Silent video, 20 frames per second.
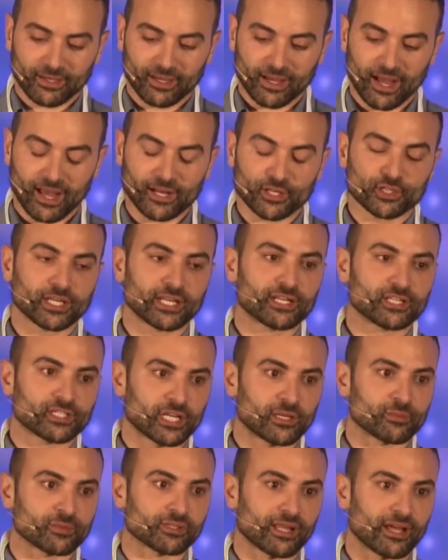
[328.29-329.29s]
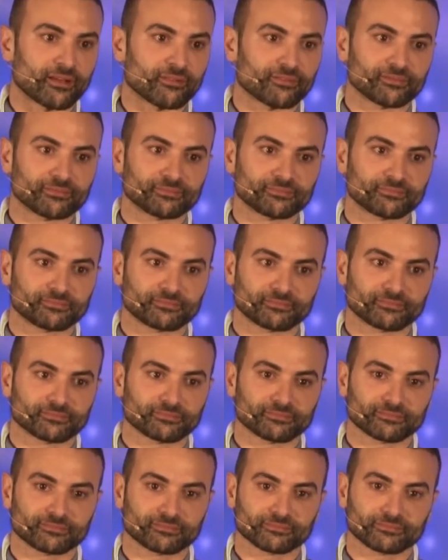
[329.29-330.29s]
I changed James' life.
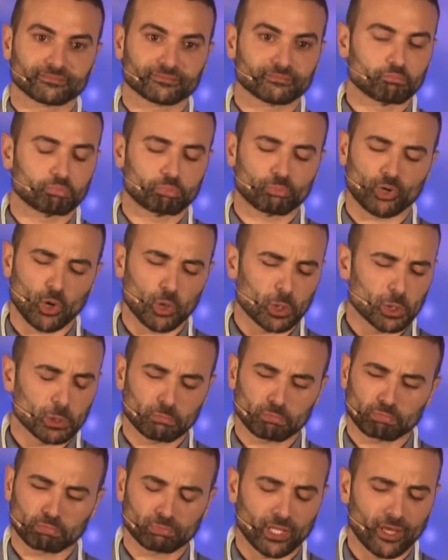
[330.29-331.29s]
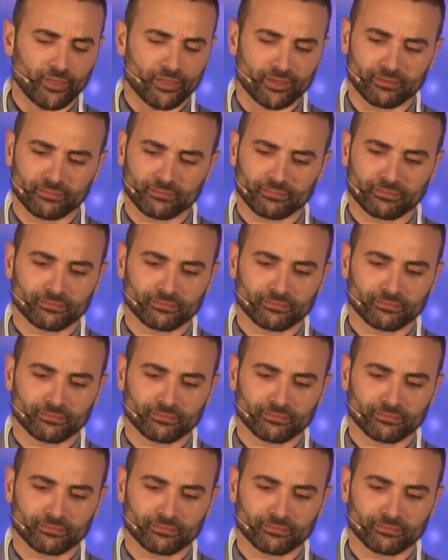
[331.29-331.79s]
Broke nothing